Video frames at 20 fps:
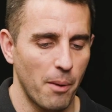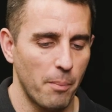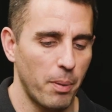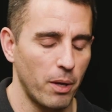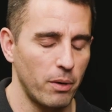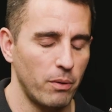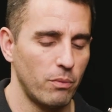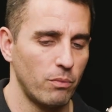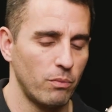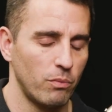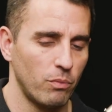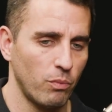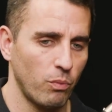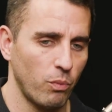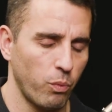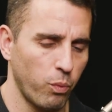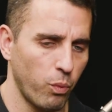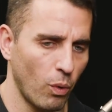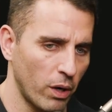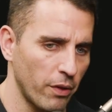But
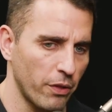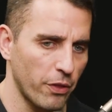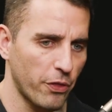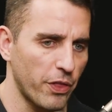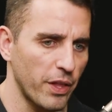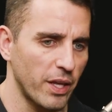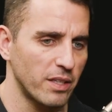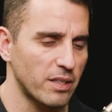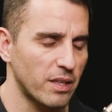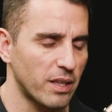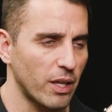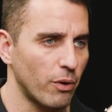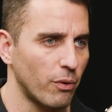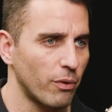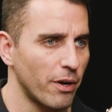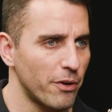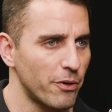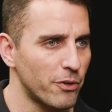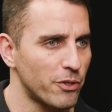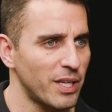one of the things that they
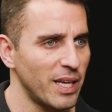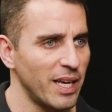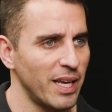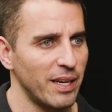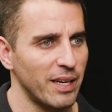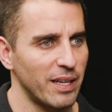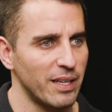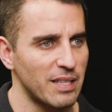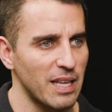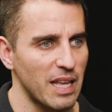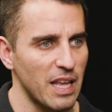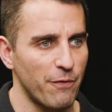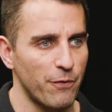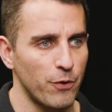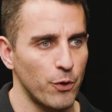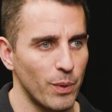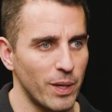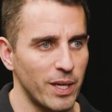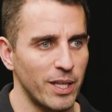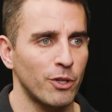don't understand is if
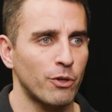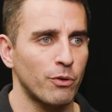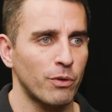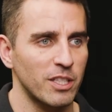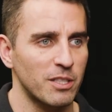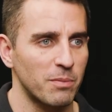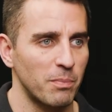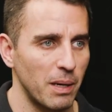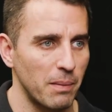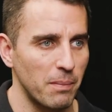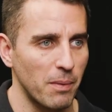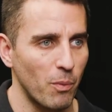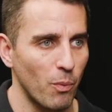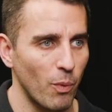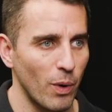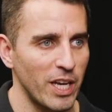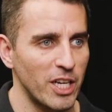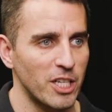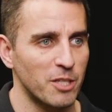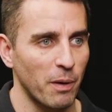you increase minimum
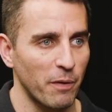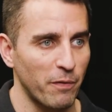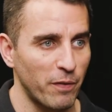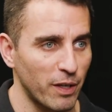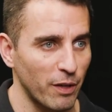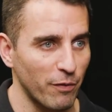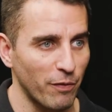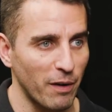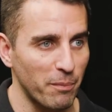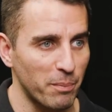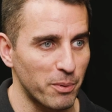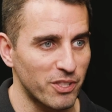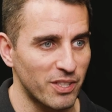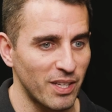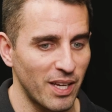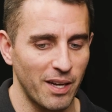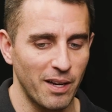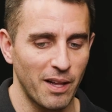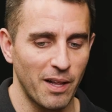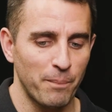wage by
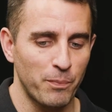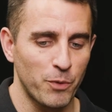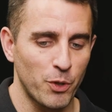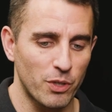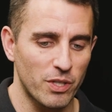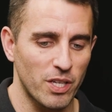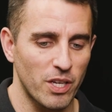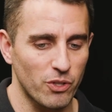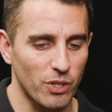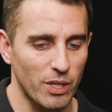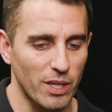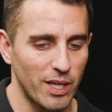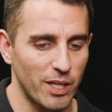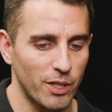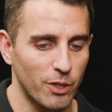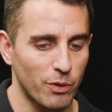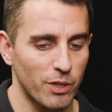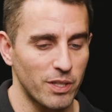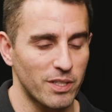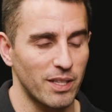55%, you're essentially
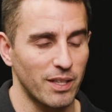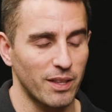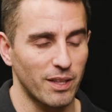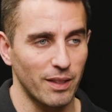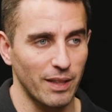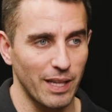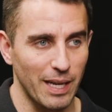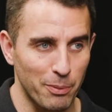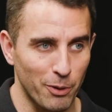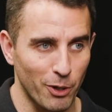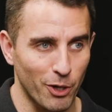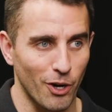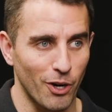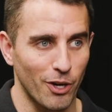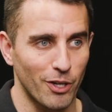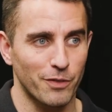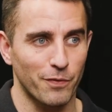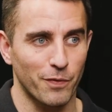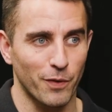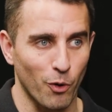increasing the labor
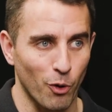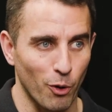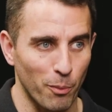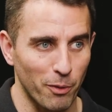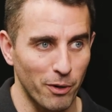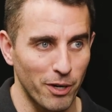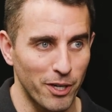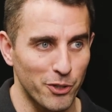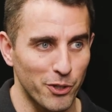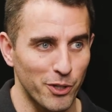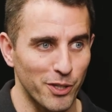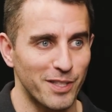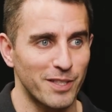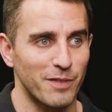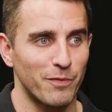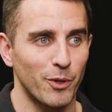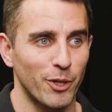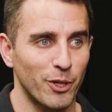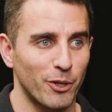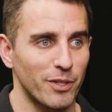cost for corporations.
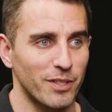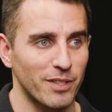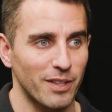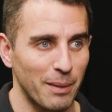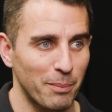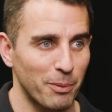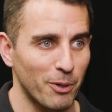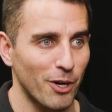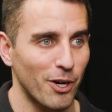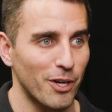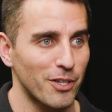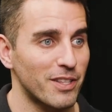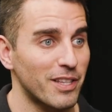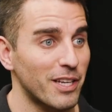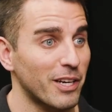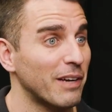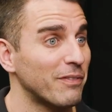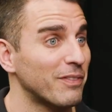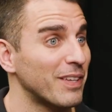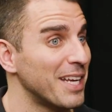If you increase labor costs,
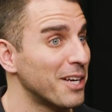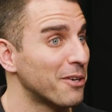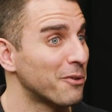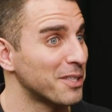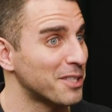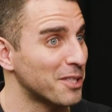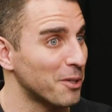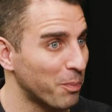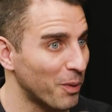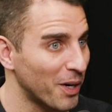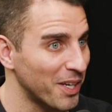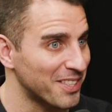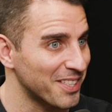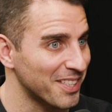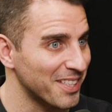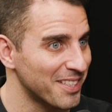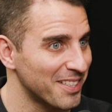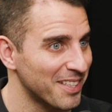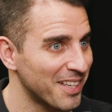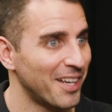they're going to have to increase their
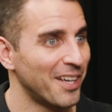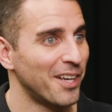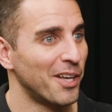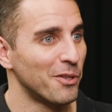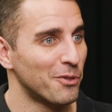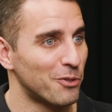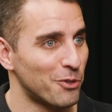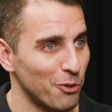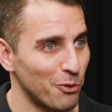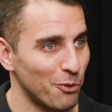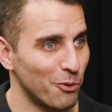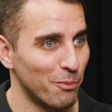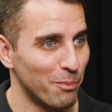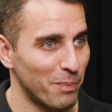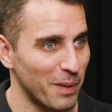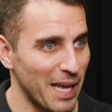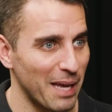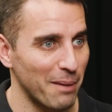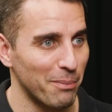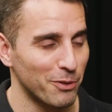prices to
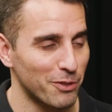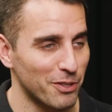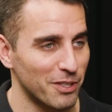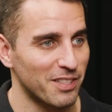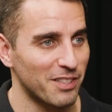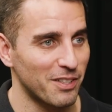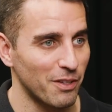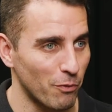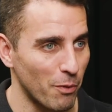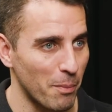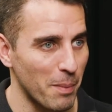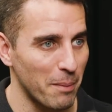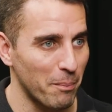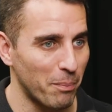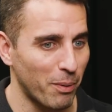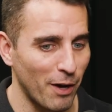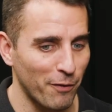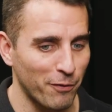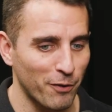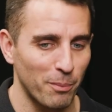be able to st- remain
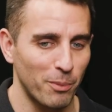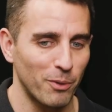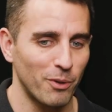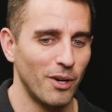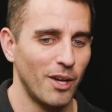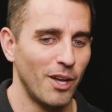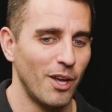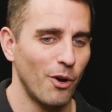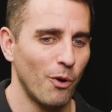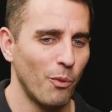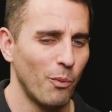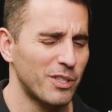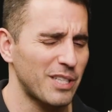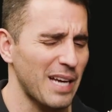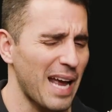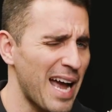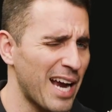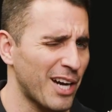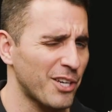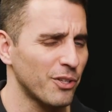profitable, which
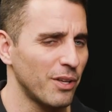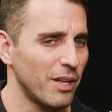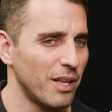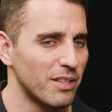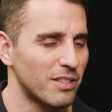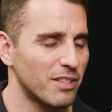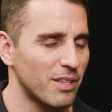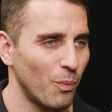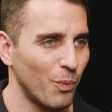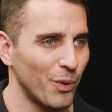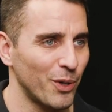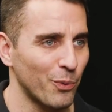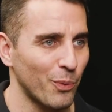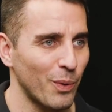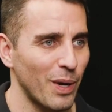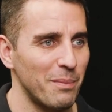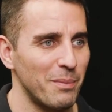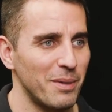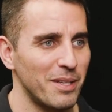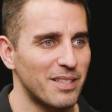actually, in some weird
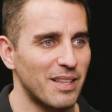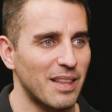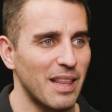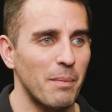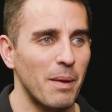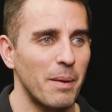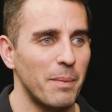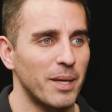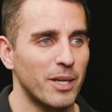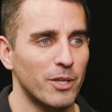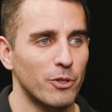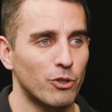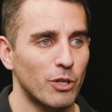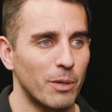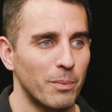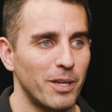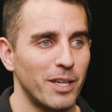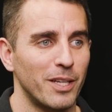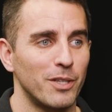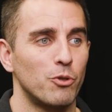way, means that they may be
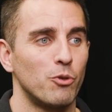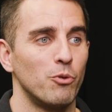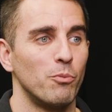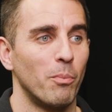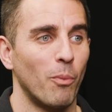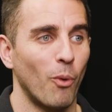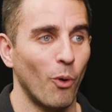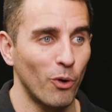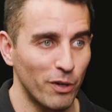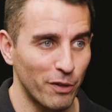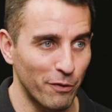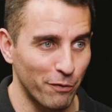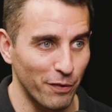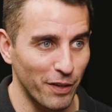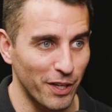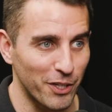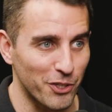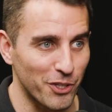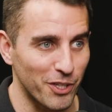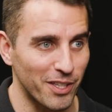contributing to more
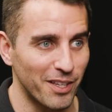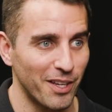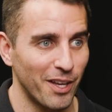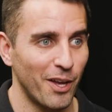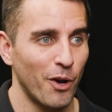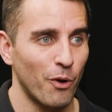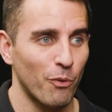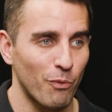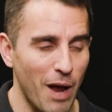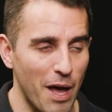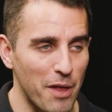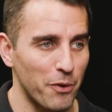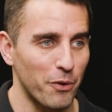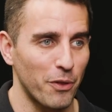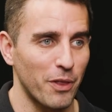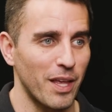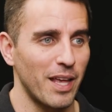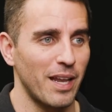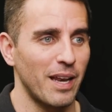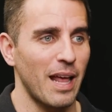inflation rather
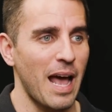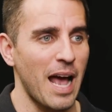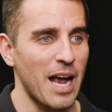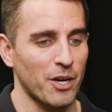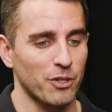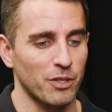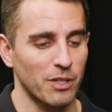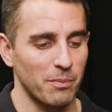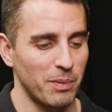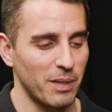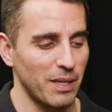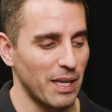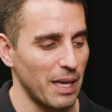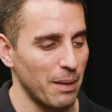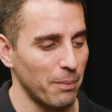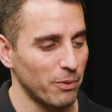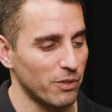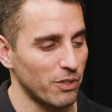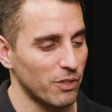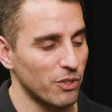than actually being
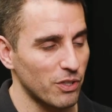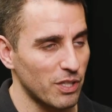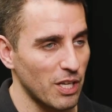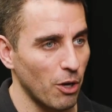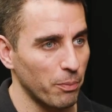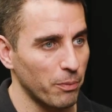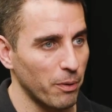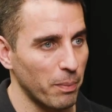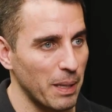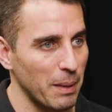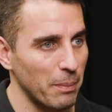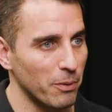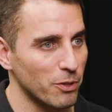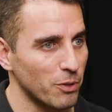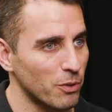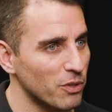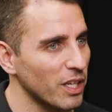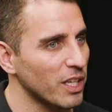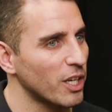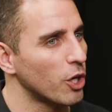able to just help the people.
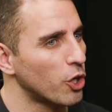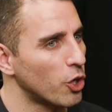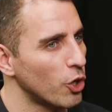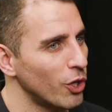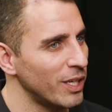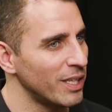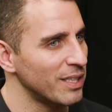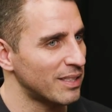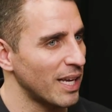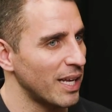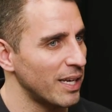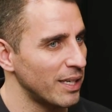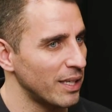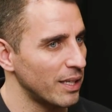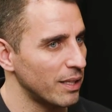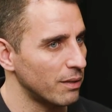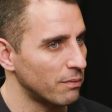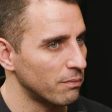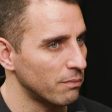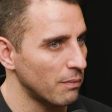So it's like a good
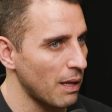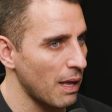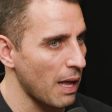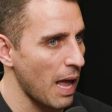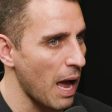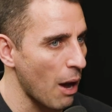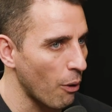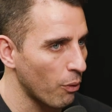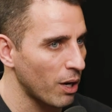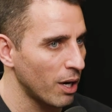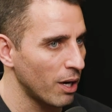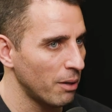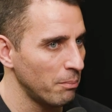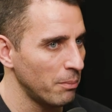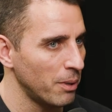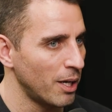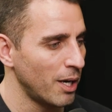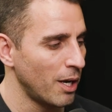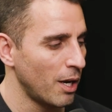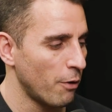intended
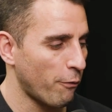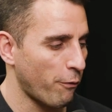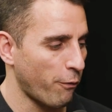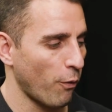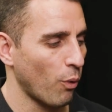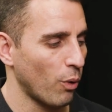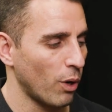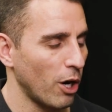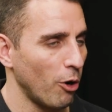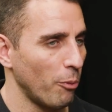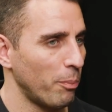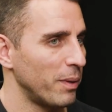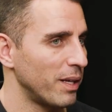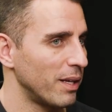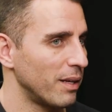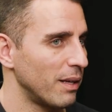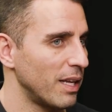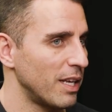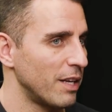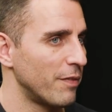outcome for
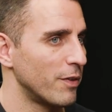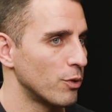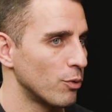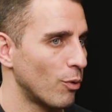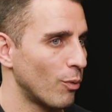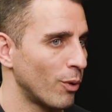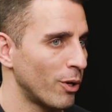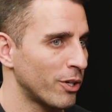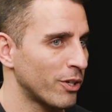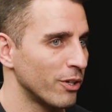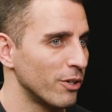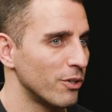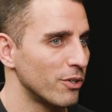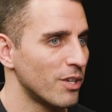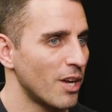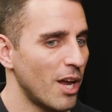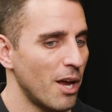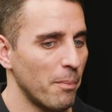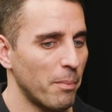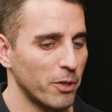helping individual workers,
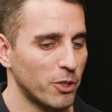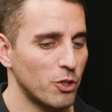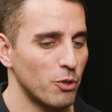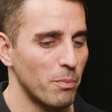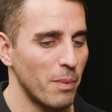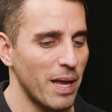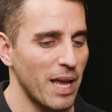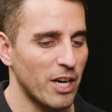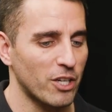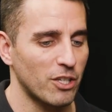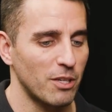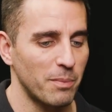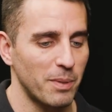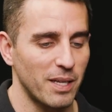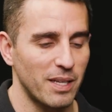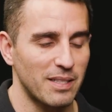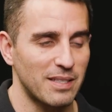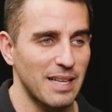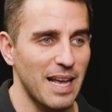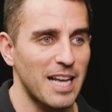but you may actually be
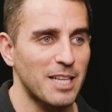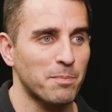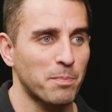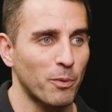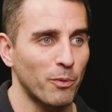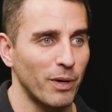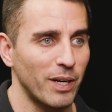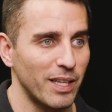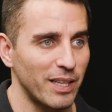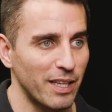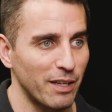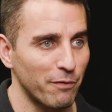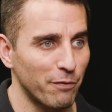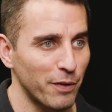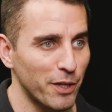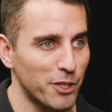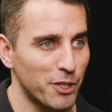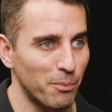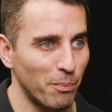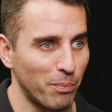exasperating the
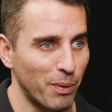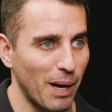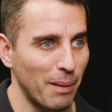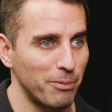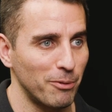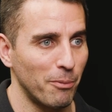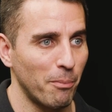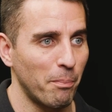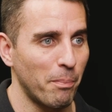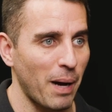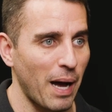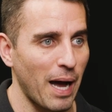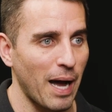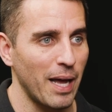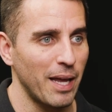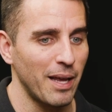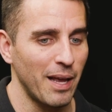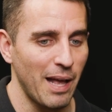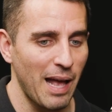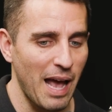inflation problem
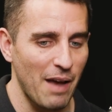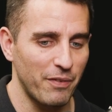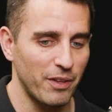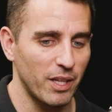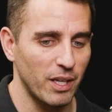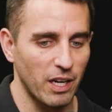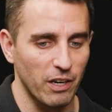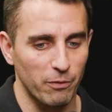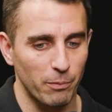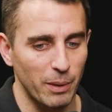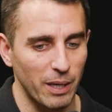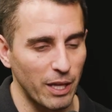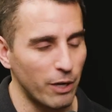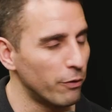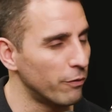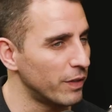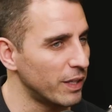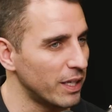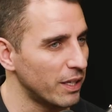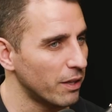by having the government
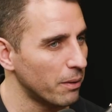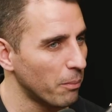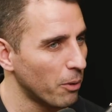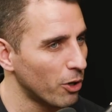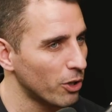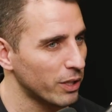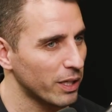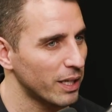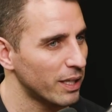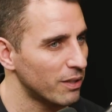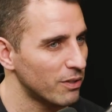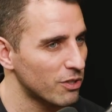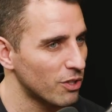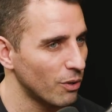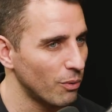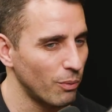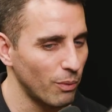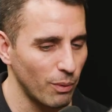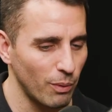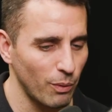intervene in the market. And
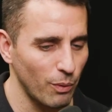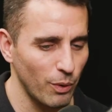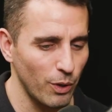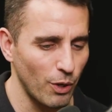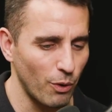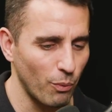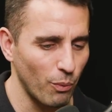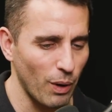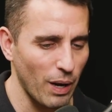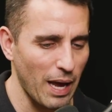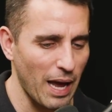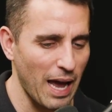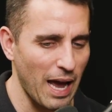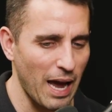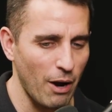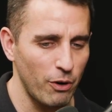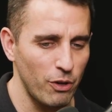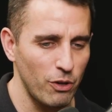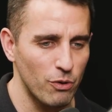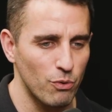so, you know,
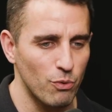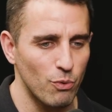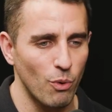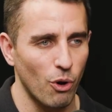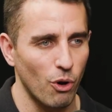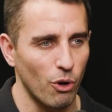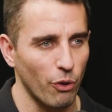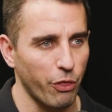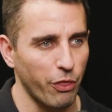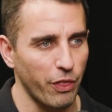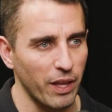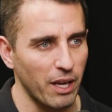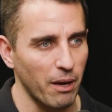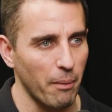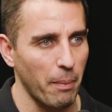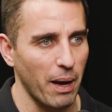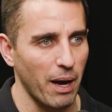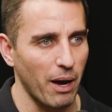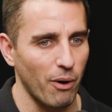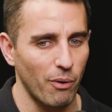how do you all think
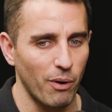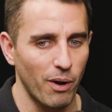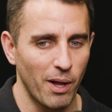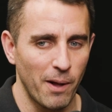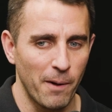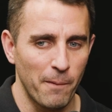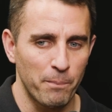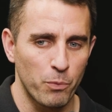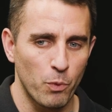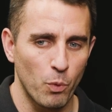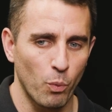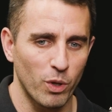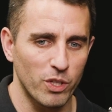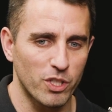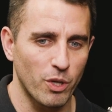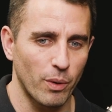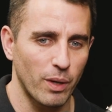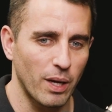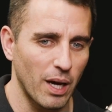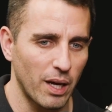about what's
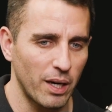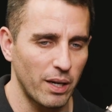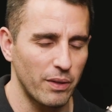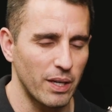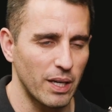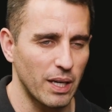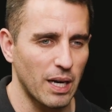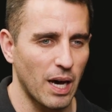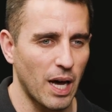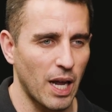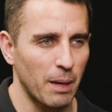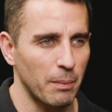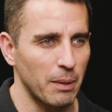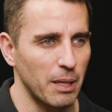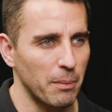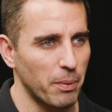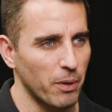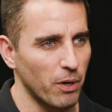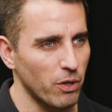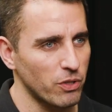going on in the
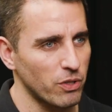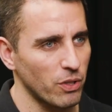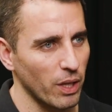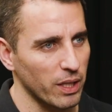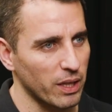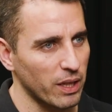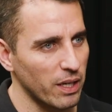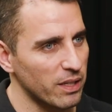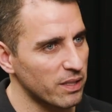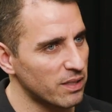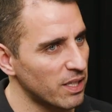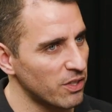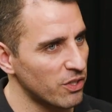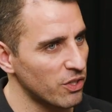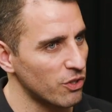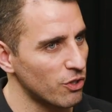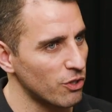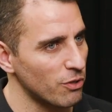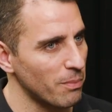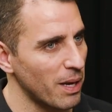economy, but also like the
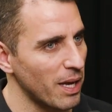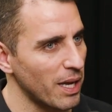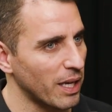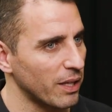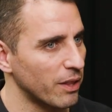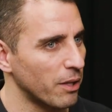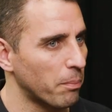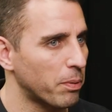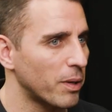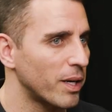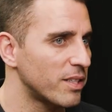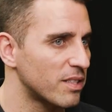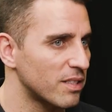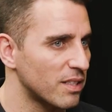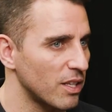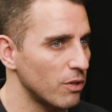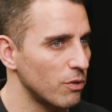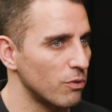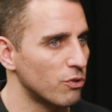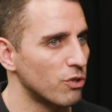decisions you make and the prices
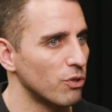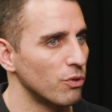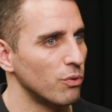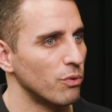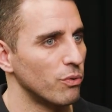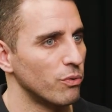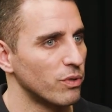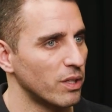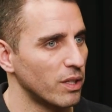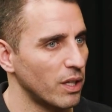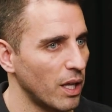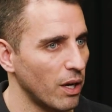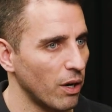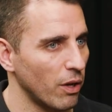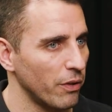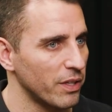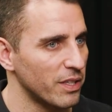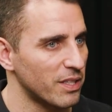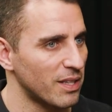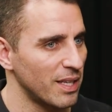that you choose and, and
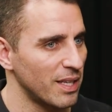all these